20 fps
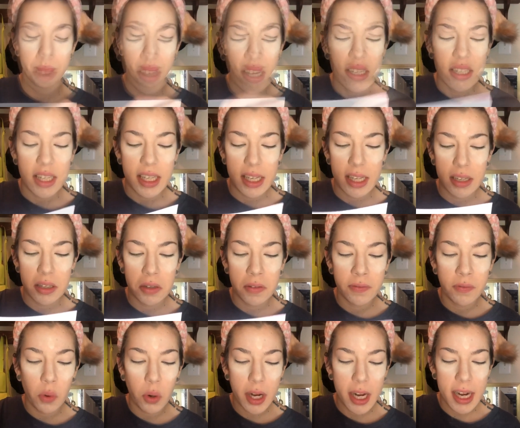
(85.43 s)
This
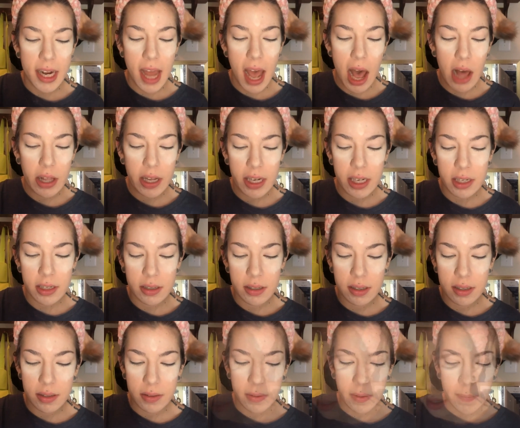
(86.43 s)
is
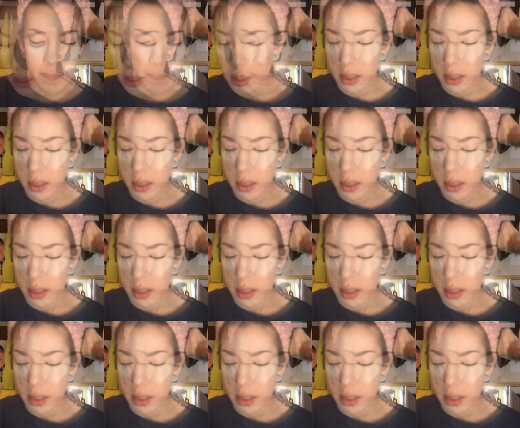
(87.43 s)
$40.